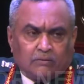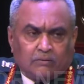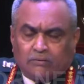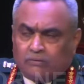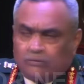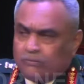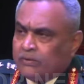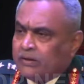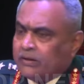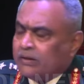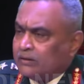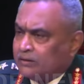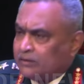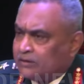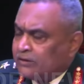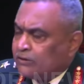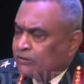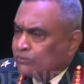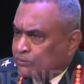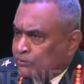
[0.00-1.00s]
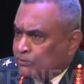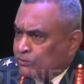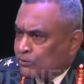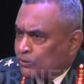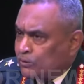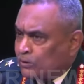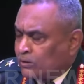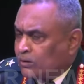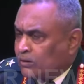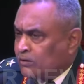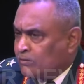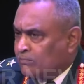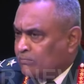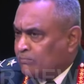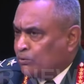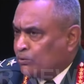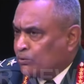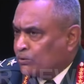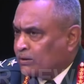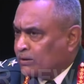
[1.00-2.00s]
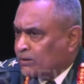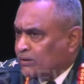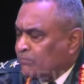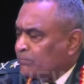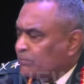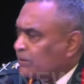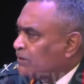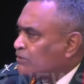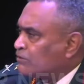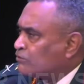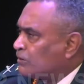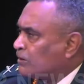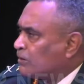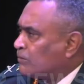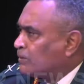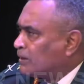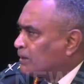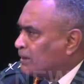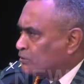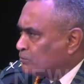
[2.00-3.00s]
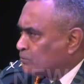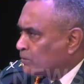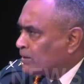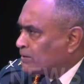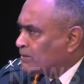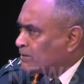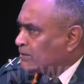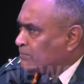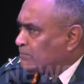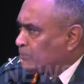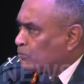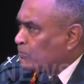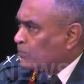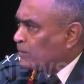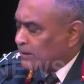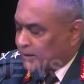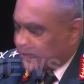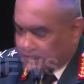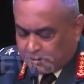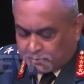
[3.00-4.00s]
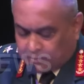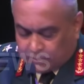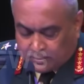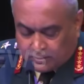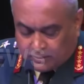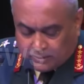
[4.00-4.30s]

We continue to talk both at the military level as well as the diplomatic level